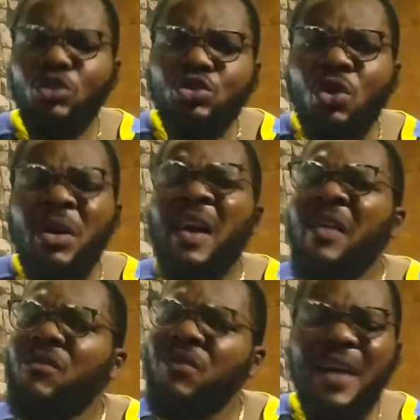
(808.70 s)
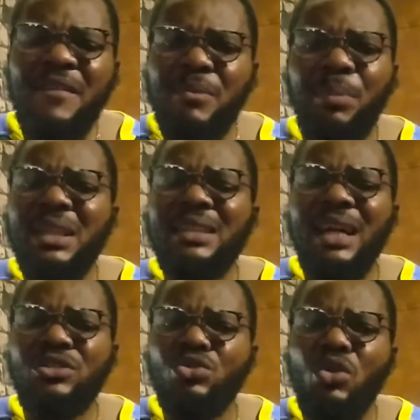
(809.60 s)
So very important
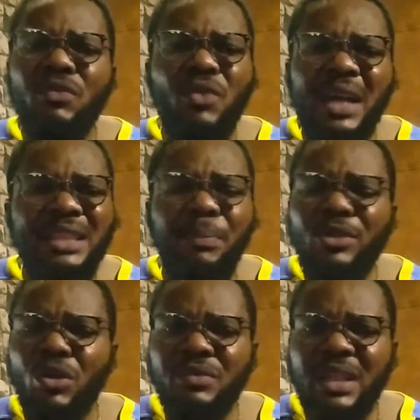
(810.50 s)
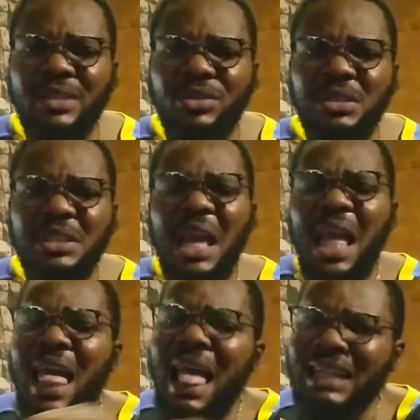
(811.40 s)
that you don't forget the place of technology.
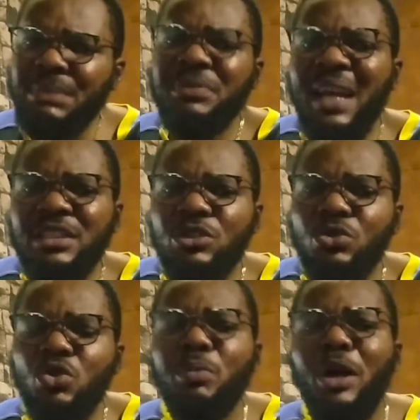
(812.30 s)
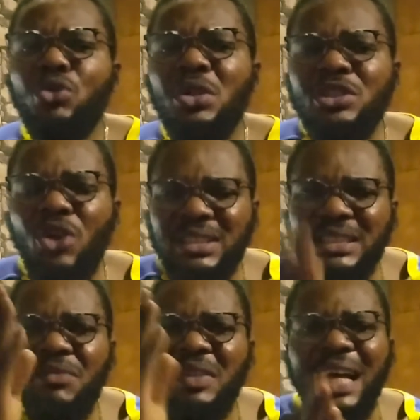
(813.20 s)
Experience is good, but don't
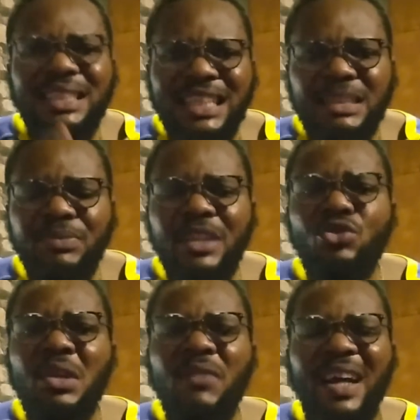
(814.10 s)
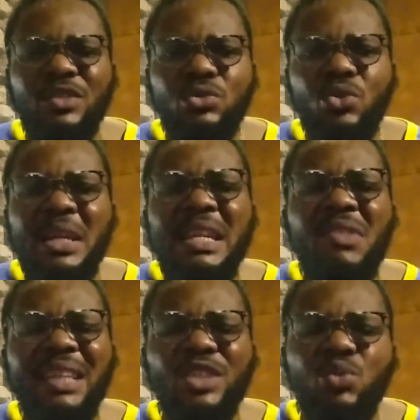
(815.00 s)
just leave it at experience. Don't leave
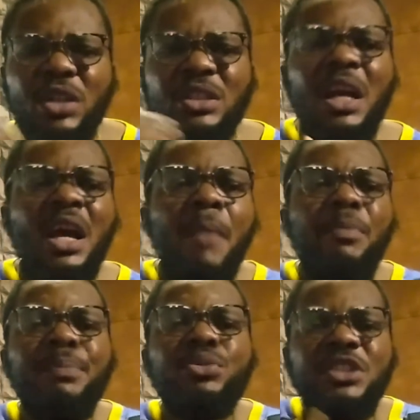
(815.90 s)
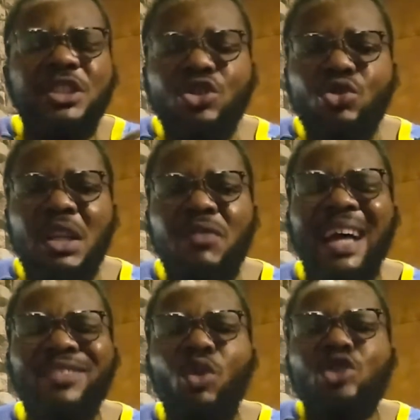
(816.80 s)
it at what people teach you. Don't leave
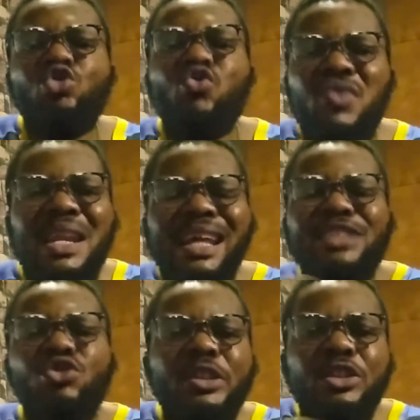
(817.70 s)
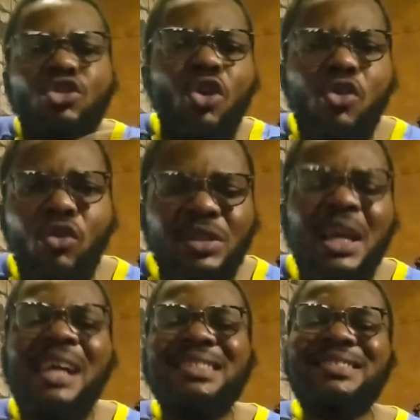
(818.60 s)
it at what you've learned on the long run.
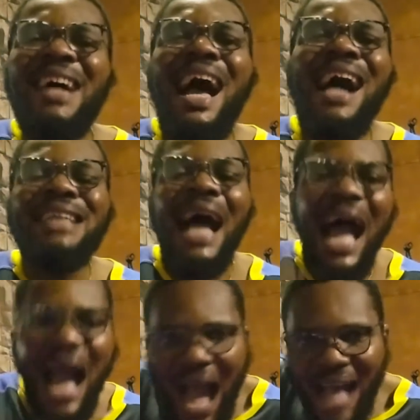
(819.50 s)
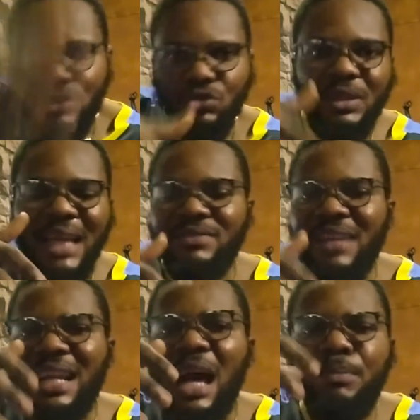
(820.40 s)
Try and add to that.
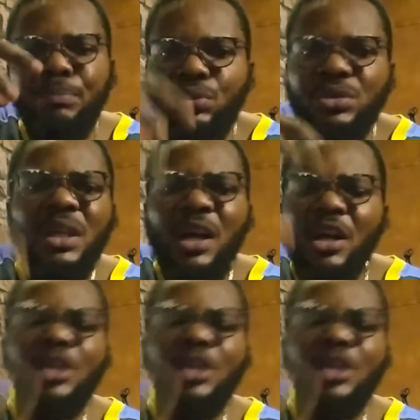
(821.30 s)
Try and put